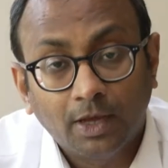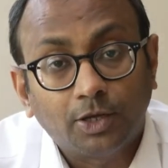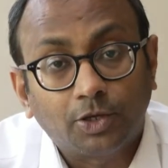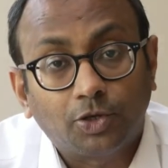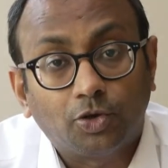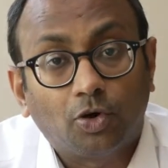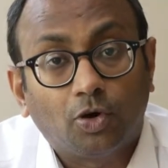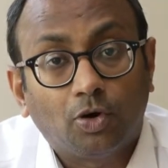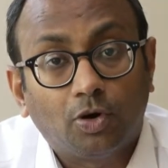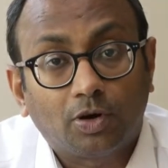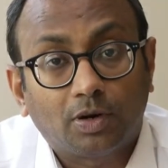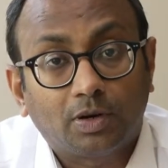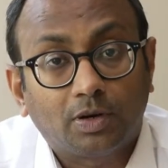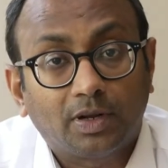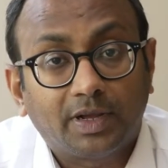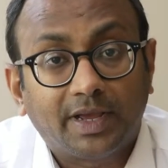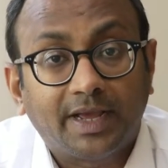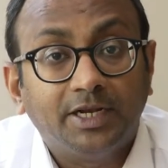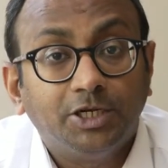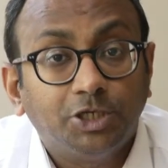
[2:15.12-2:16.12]
You're
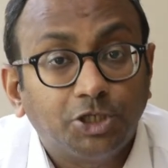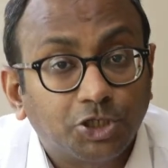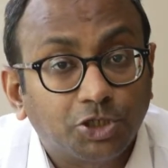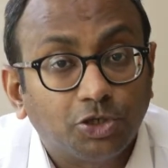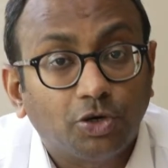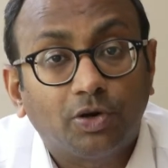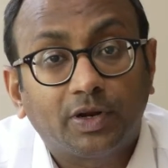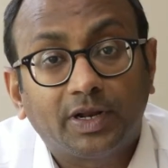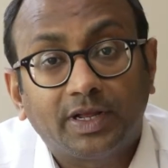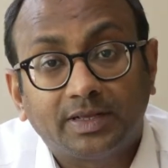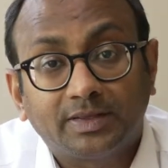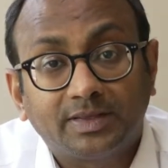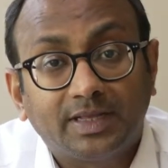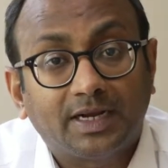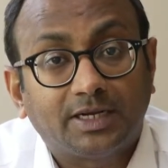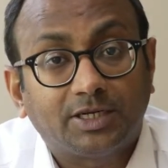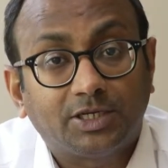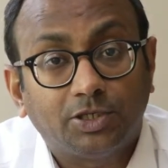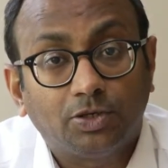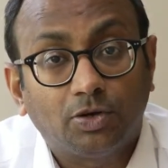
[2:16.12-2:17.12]
ensuring
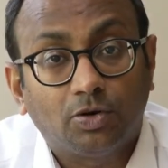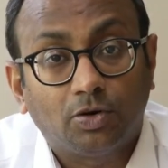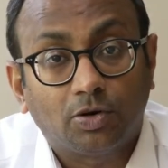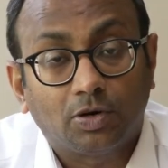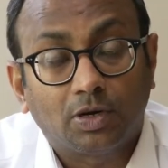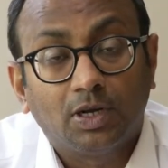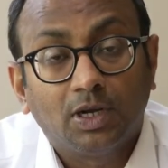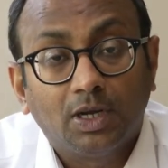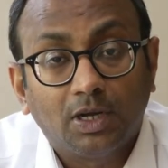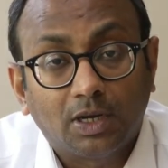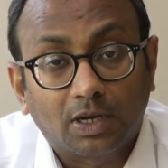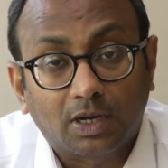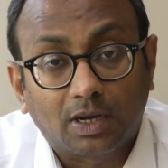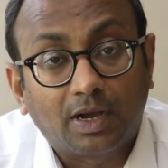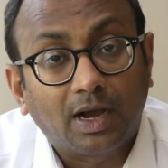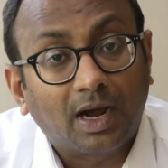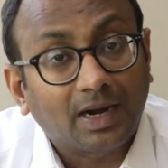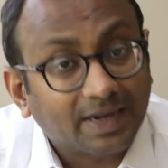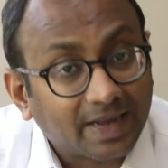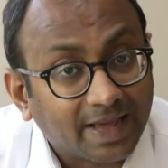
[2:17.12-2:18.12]
that your
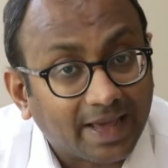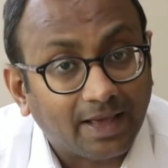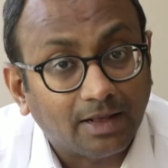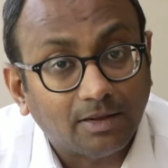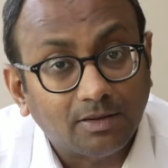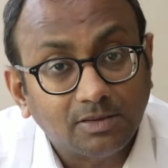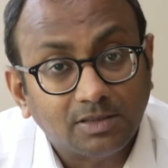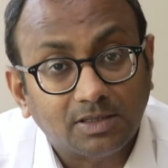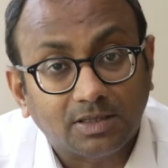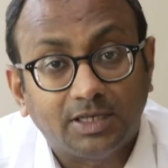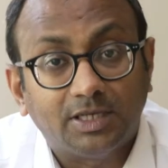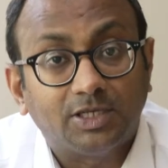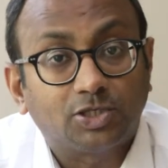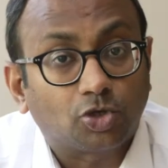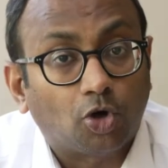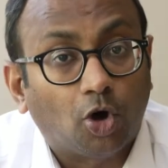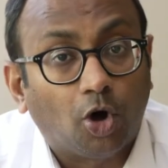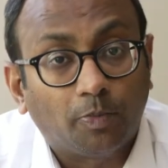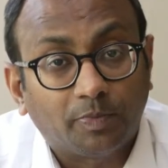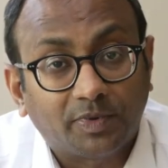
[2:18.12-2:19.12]
gut health is
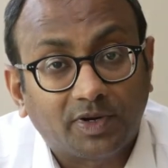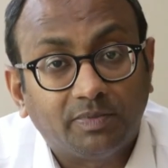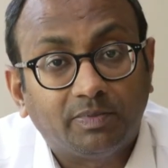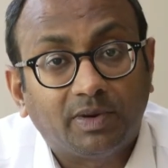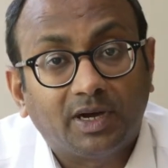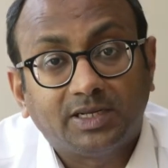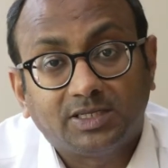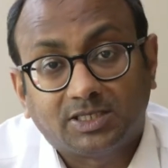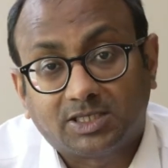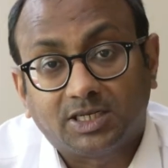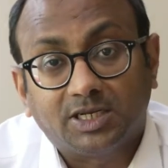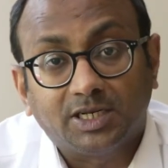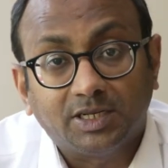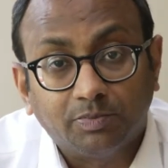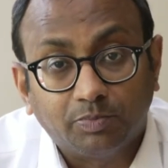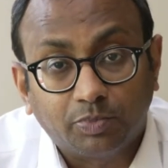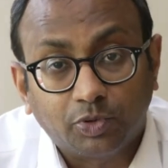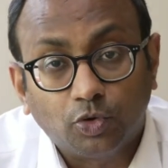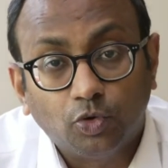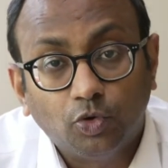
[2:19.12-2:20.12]
optimized and
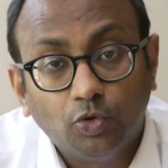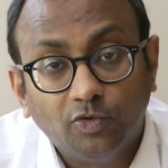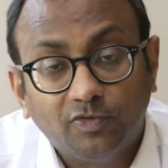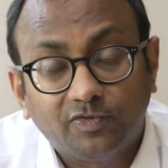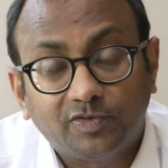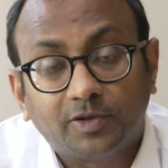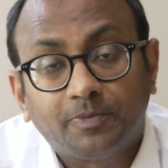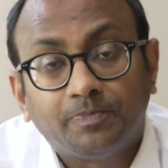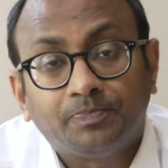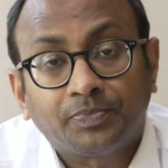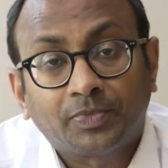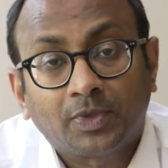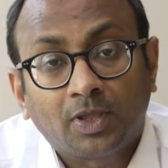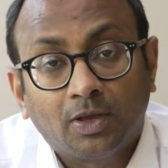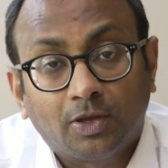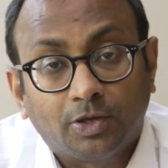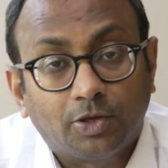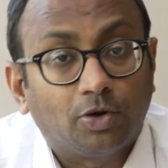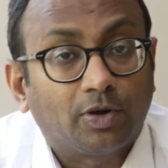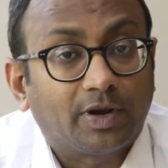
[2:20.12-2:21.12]
improved.
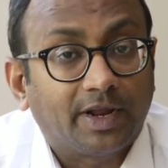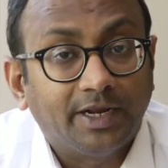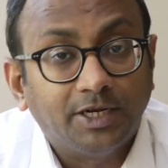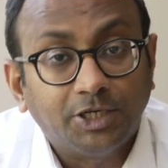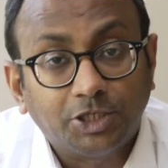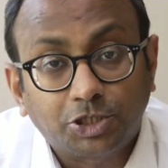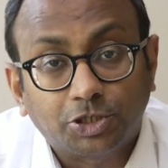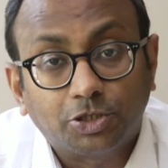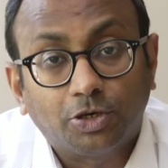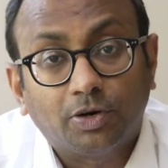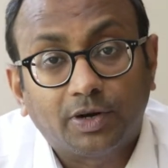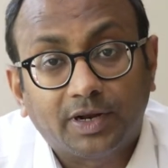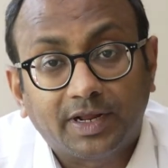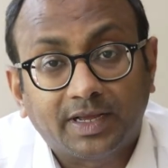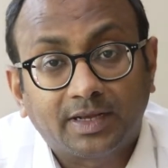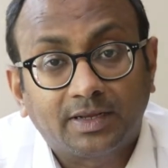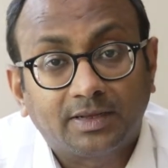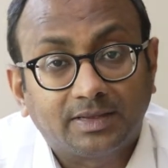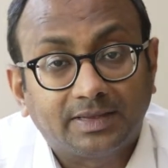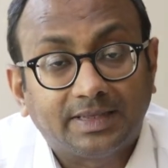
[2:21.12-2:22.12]
You're
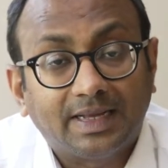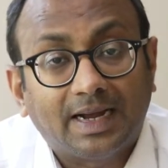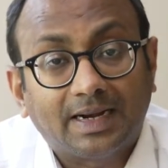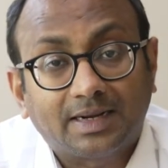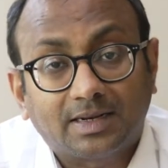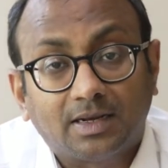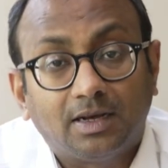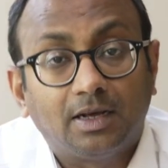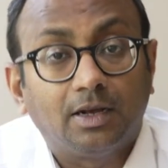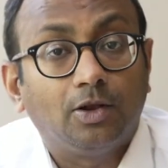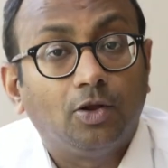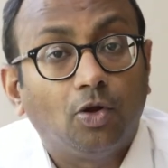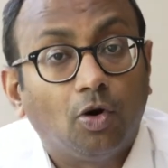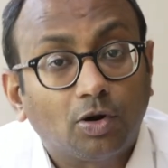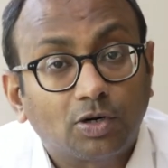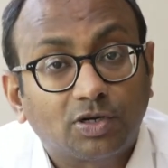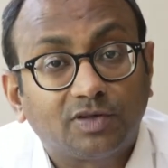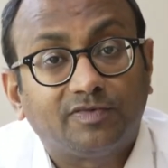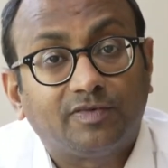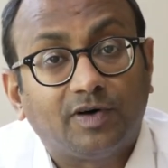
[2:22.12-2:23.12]
ensuring that a
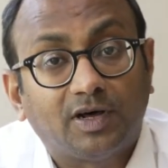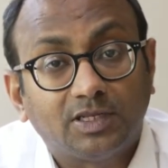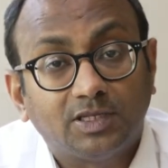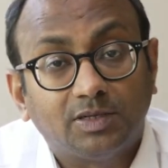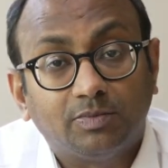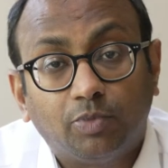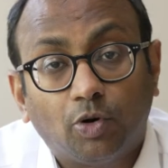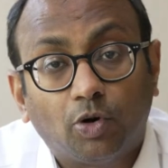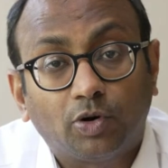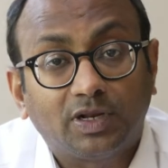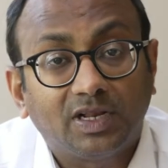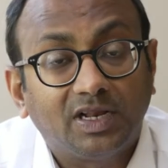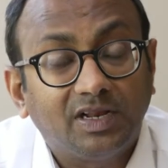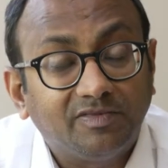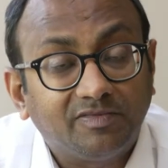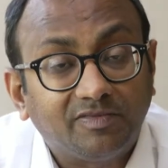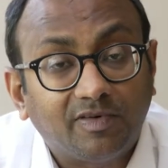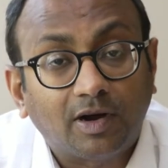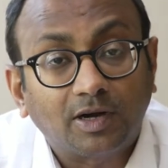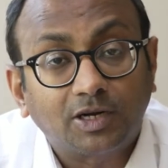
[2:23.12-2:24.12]
lot of other bodily
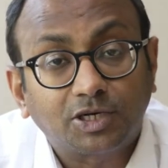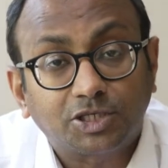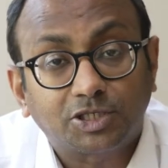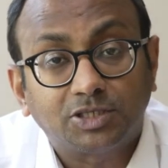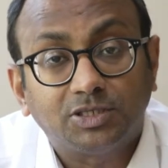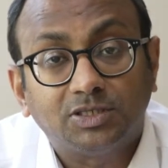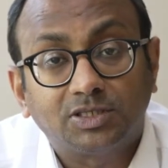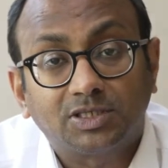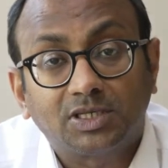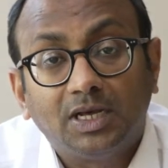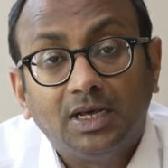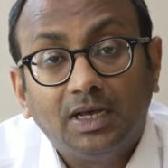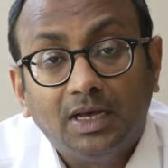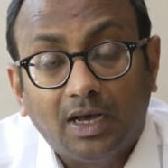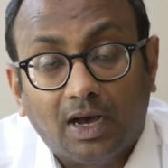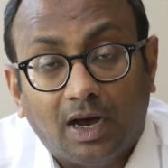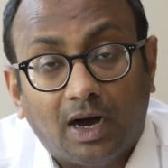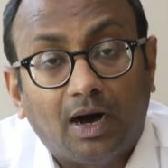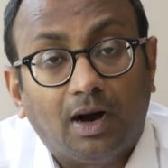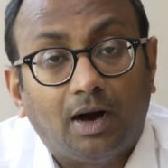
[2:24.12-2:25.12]
functions
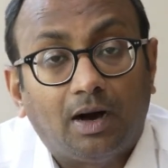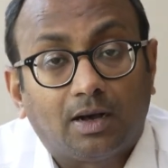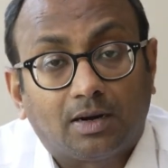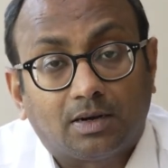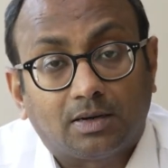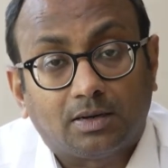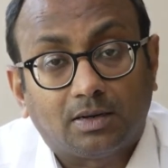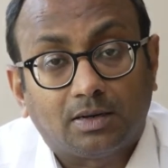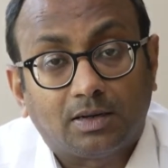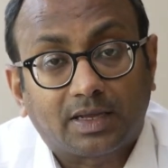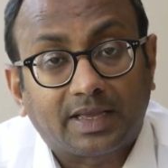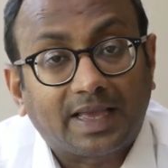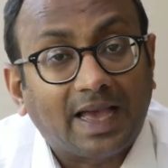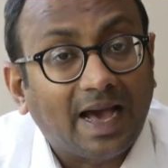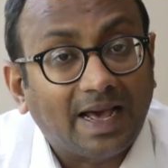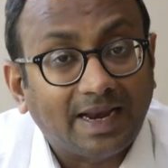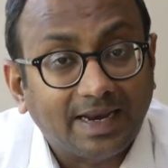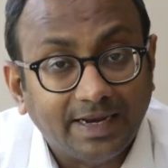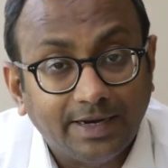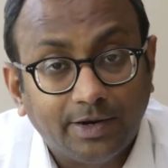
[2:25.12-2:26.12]
are
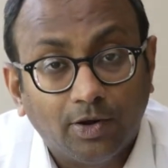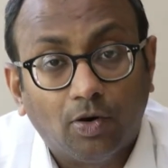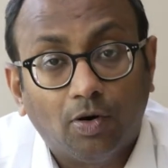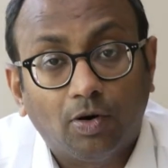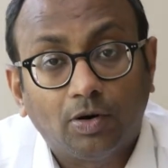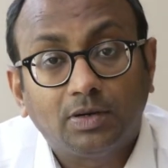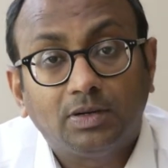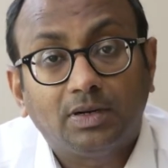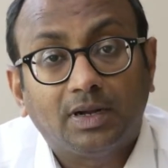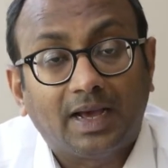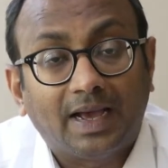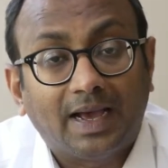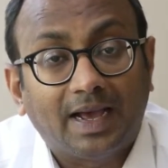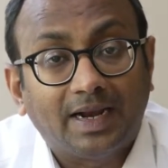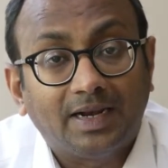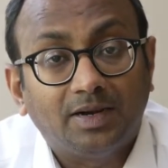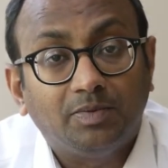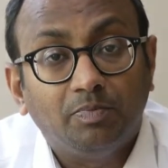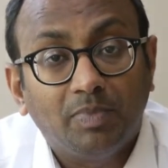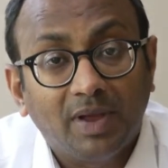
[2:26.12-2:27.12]
carried on
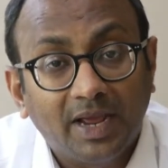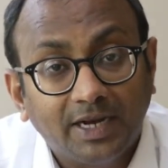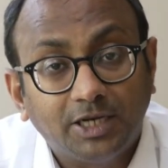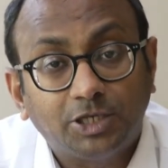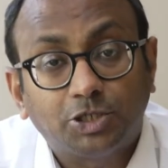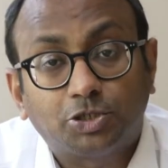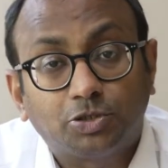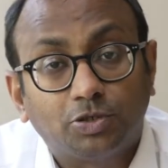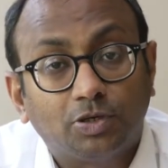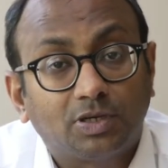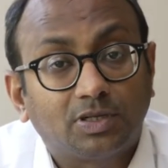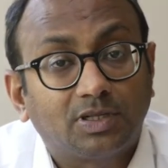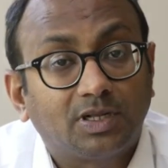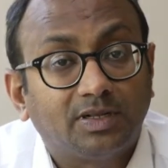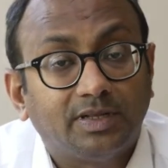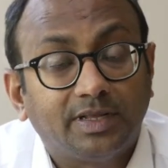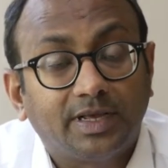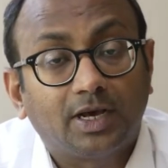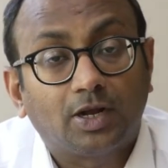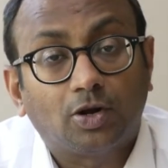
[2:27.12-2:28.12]
and made sure
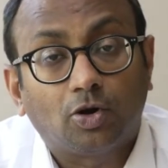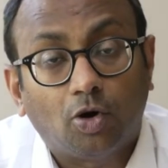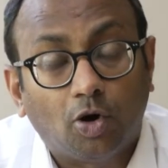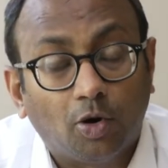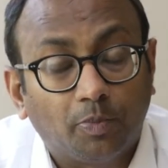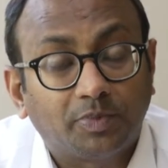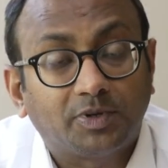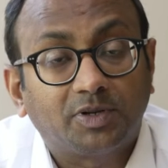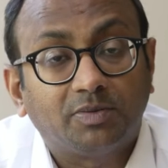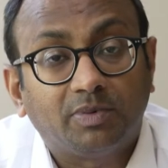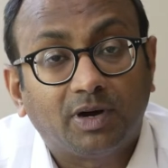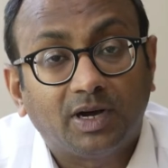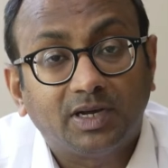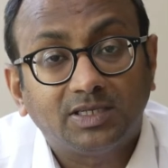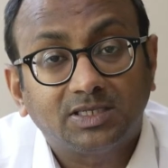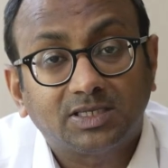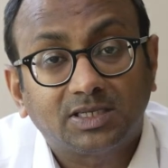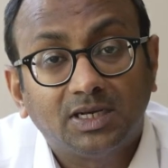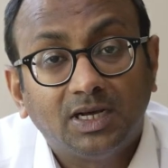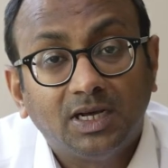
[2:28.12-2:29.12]
that they are
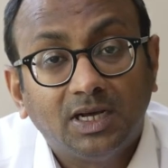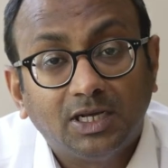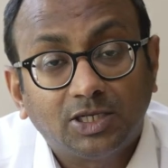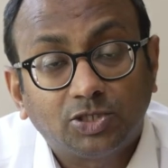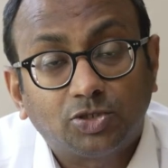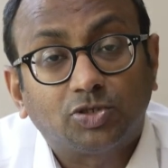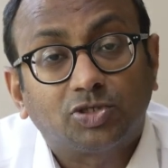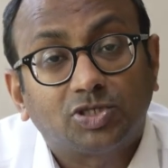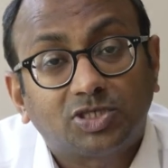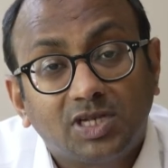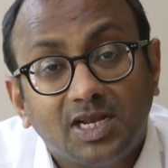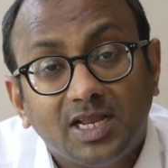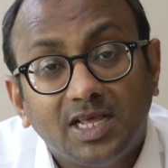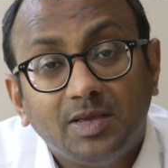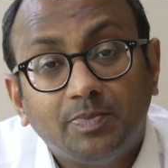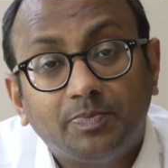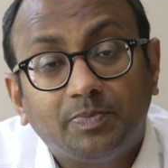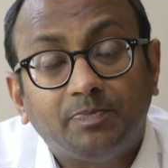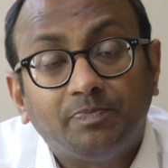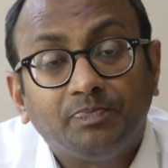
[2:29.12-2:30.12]
optimized. So
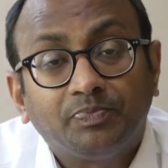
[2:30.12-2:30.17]
sleep,